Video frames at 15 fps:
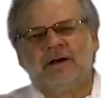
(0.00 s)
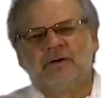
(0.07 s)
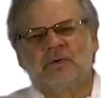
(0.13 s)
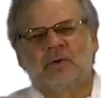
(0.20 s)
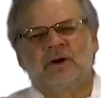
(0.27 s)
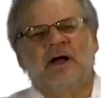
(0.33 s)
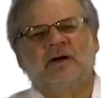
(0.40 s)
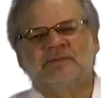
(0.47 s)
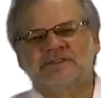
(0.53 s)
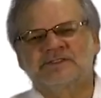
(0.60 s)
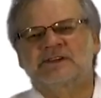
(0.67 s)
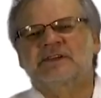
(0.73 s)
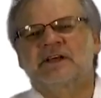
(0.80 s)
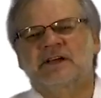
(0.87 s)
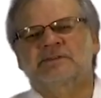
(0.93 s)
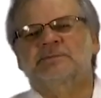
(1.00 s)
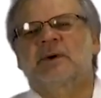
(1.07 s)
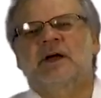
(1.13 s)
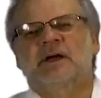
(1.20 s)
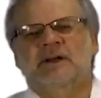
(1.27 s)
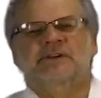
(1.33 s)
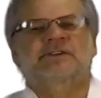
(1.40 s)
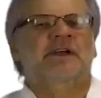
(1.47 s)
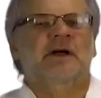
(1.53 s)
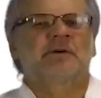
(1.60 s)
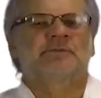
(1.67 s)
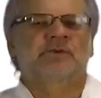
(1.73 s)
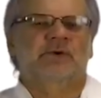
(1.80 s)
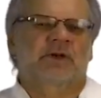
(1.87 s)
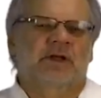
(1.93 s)
Your life as a taxpayer actually
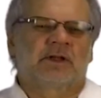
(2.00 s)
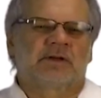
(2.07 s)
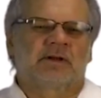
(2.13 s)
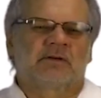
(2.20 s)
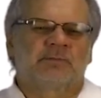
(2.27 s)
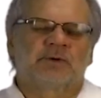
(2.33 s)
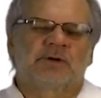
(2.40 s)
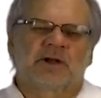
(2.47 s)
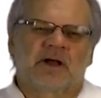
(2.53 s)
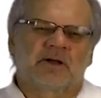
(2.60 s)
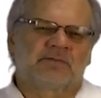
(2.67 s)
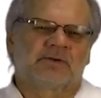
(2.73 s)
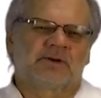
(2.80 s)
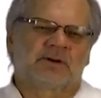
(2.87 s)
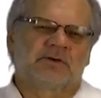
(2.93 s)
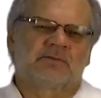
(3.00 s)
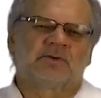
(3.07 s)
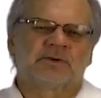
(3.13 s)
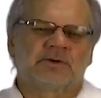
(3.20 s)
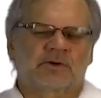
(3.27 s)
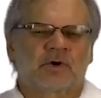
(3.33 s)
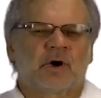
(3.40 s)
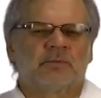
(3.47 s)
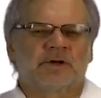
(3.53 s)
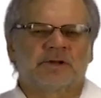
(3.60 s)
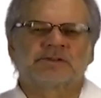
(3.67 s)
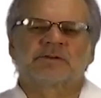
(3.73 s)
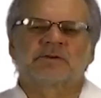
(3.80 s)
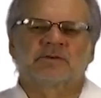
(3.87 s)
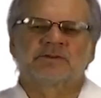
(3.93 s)
comes to an end. I put life in inverted
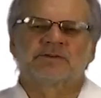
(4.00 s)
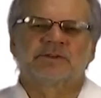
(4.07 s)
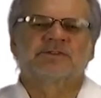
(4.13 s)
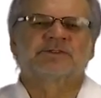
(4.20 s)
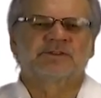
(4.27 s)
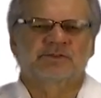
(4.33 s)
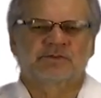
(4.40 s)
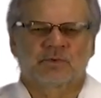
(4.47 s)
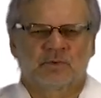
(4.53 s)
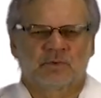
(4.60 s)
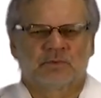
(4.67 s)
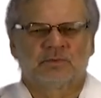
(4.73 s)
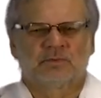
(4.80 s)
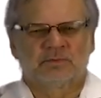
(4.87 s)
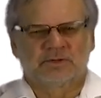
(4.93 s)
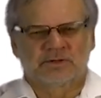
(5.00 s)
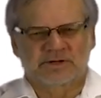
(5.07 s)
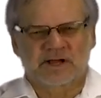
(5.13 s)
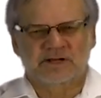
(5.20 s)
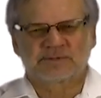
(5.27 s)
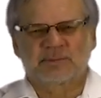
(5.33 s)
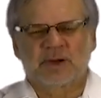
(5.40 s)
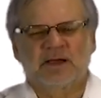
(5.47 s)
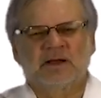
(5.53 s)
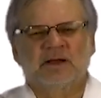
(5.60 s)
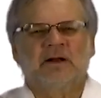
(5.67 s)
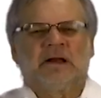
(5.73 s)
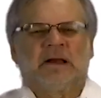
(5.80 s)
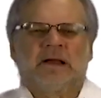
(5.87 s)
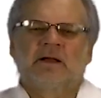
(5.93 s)
commas because this is a
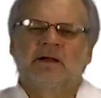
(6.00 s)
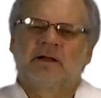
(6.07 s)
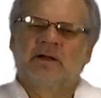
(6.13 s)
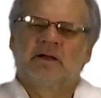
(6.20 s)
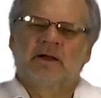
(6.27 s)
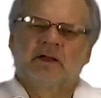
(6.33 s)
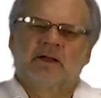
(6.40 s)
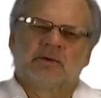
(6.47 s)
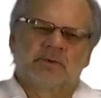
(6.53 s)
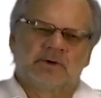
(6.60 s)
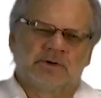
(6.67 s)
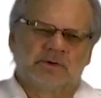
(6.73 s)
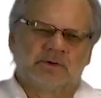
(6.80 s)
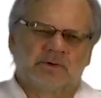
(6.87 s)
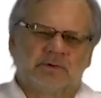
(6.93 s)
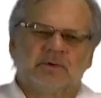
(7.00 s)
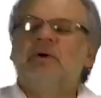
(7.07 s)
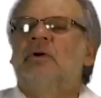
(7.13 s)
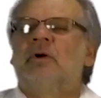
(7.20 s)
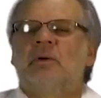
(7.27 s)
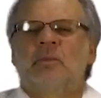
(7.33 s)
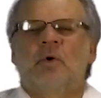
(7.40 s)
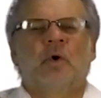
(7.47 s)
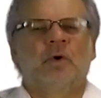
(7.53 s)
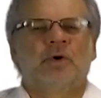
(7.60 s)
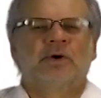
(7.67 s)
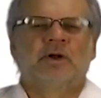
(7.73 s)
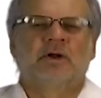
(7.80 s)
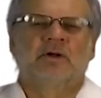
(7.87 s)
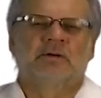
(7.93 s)
taxpayer. When you are
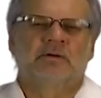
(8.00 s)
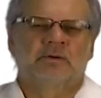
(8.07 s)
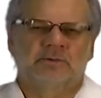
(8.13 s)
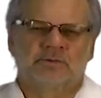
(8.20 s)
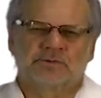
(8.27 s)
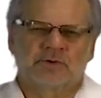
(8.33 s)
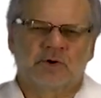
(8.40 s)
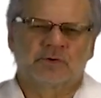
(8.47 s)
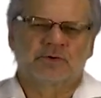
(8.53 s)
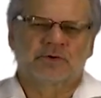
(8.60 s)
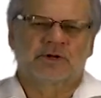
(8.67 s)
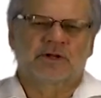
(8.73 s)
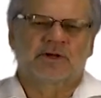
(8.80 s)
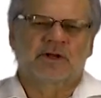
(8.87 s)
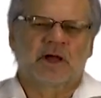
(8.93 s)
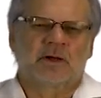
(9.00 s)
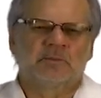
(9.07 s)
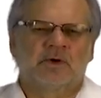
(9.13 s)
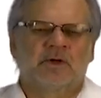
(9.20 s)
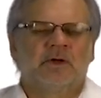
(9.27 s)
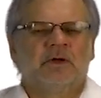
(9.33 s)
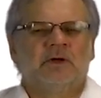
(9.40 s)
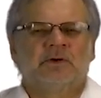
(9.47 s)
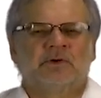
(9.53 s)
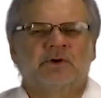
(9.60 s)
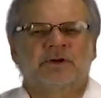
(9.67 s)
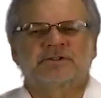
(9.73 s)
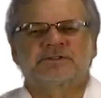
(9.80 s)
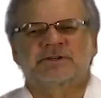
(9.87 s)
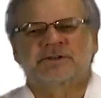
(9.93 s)
born, you start earning income, you
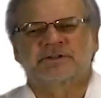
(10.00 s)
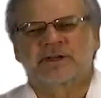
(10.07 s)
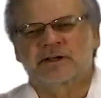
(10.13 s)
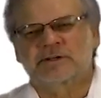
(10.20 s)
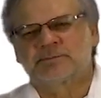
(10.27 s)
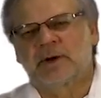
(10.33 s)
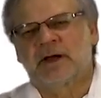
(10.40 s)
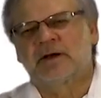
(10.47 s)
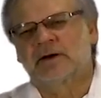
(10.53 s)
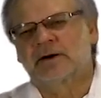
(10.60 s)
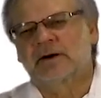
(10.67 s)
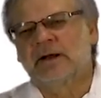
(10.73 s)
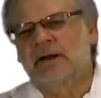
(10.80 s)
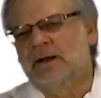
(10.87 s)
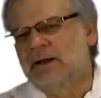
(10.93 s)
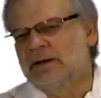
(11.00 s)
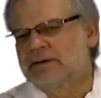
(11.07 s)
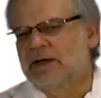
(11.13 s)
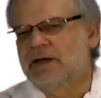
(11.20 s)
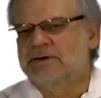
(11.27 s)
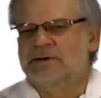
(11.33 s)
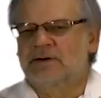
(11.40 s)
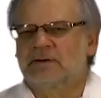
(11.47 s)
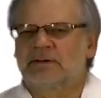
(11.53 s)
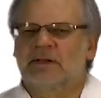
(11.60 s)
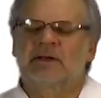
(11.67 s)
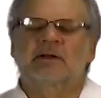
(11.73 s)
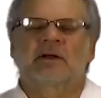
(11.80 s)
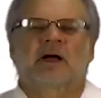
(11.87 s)
register as a taxpayer, and that